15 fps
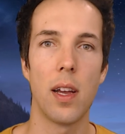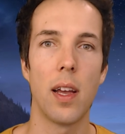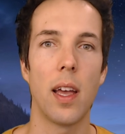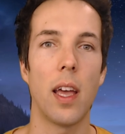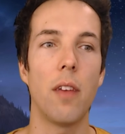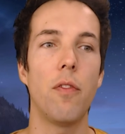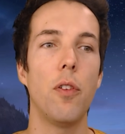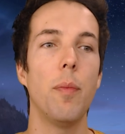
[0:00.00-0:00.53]

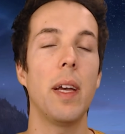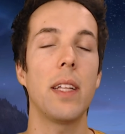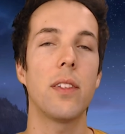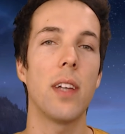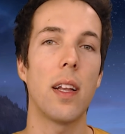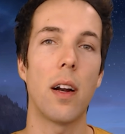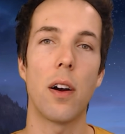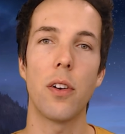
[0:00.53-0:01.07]
If you make
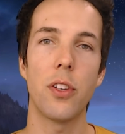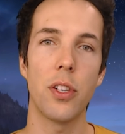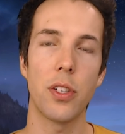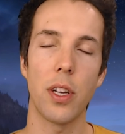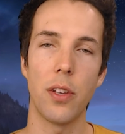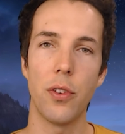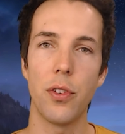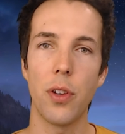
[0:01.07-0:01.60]
10 archers
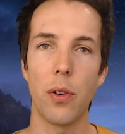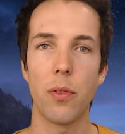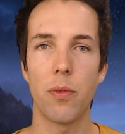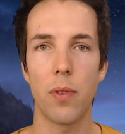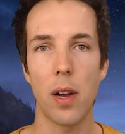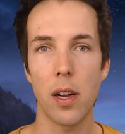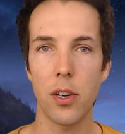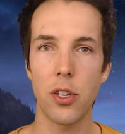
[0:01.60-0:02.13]
and you don't
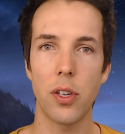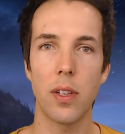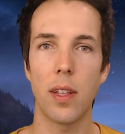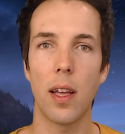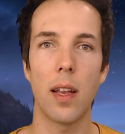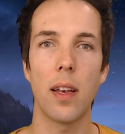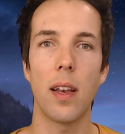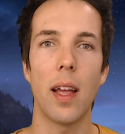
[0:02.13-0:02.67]
rush,
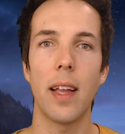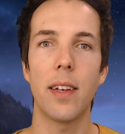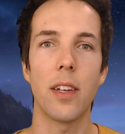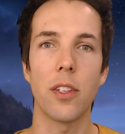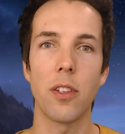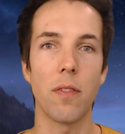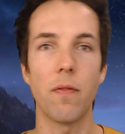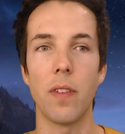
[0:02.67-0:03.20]
then it
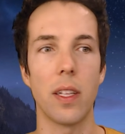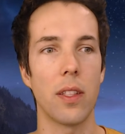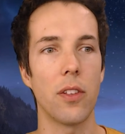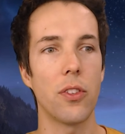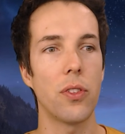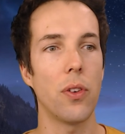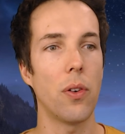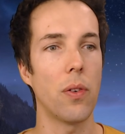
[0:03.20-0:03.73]
doesn't fit the
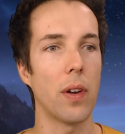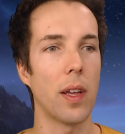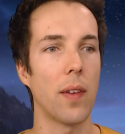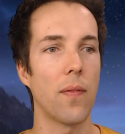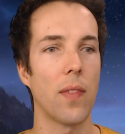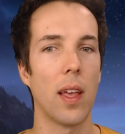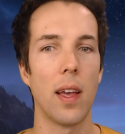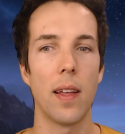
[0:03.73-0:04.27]
story.
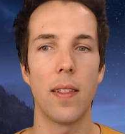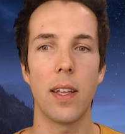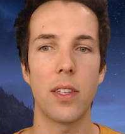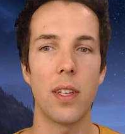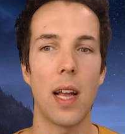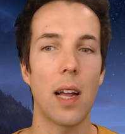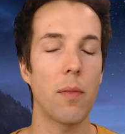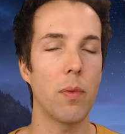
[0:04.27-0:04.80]

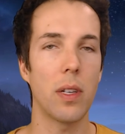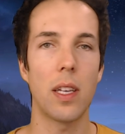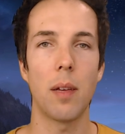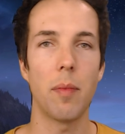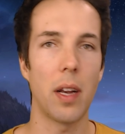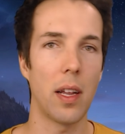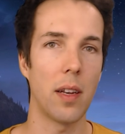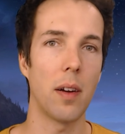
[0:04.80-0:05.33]
That's not what
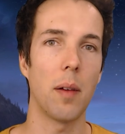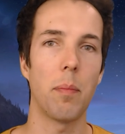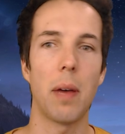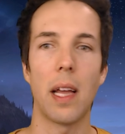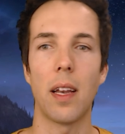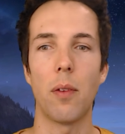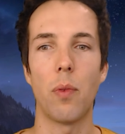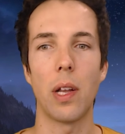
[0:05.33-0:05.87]
Demon Hunter
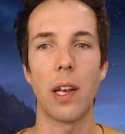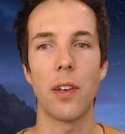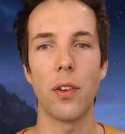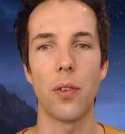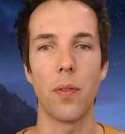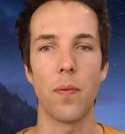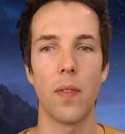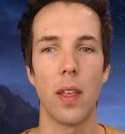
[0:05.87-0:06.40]
Panda want to
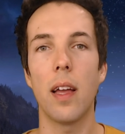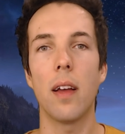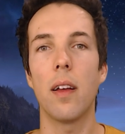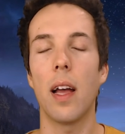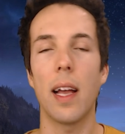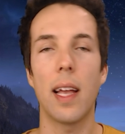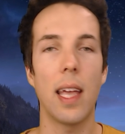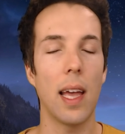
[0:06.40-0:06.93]
do.
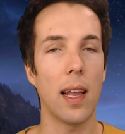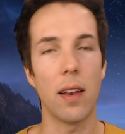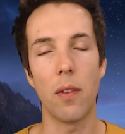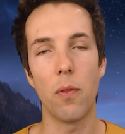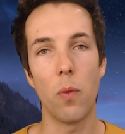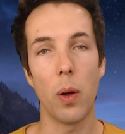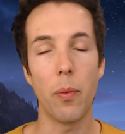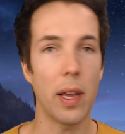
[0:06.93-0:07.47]
Again,
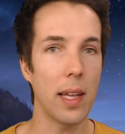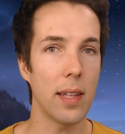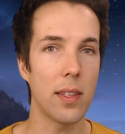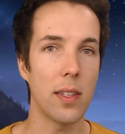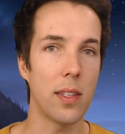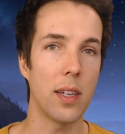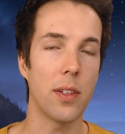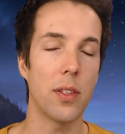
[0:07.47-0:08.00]
when we get
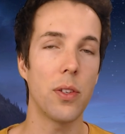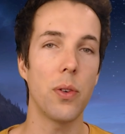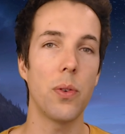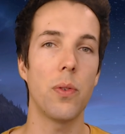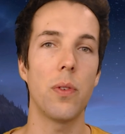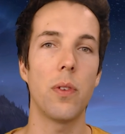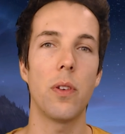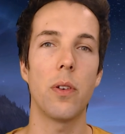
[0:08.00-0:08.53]
to tier
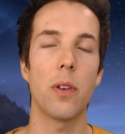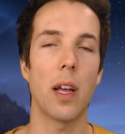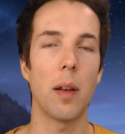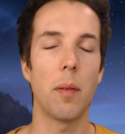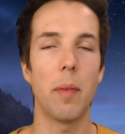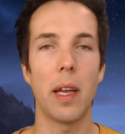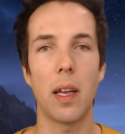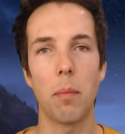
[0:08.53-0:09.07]
2, you're going
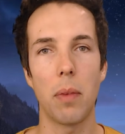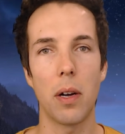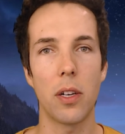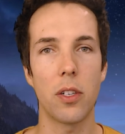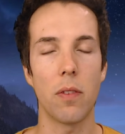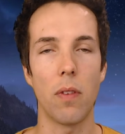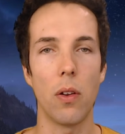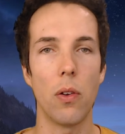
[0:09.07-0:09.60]
to make a
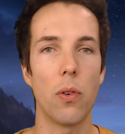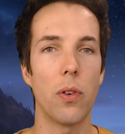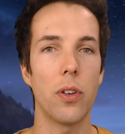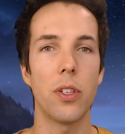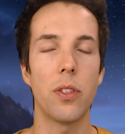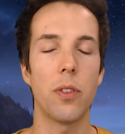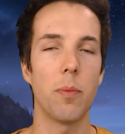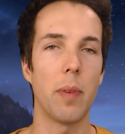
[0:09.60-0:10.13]
bunch of
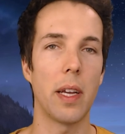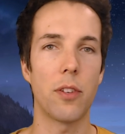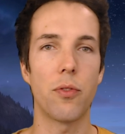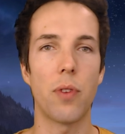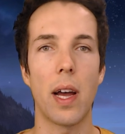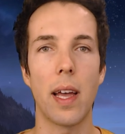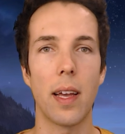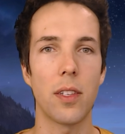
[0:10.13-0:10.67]
lures to make
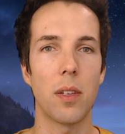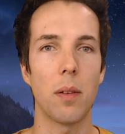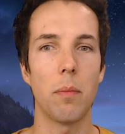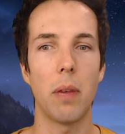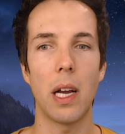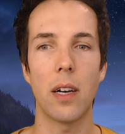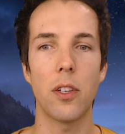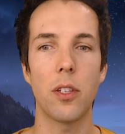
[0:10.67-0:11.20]
dryads and
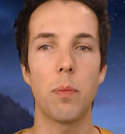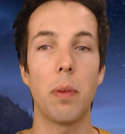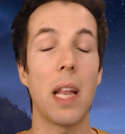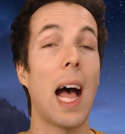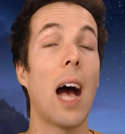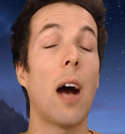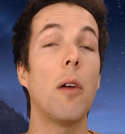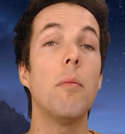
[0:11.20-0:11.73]
bears, but
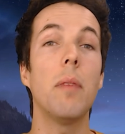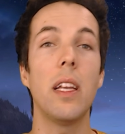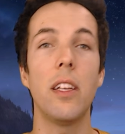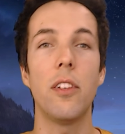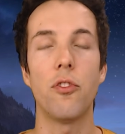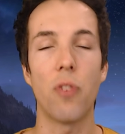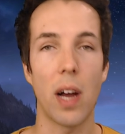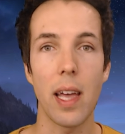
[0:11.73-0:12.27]
how many
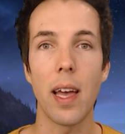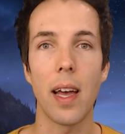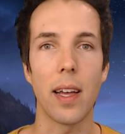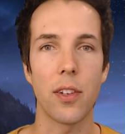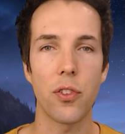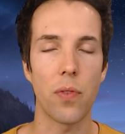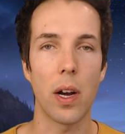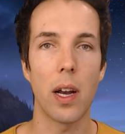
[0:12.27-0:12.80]

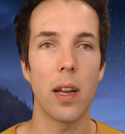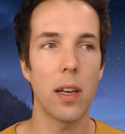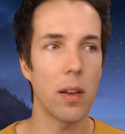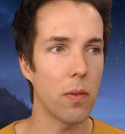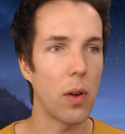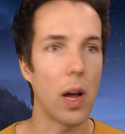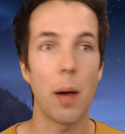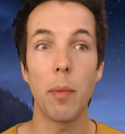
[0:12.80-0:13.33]
dryads, right?
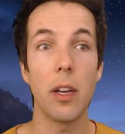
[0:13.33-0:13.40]
How many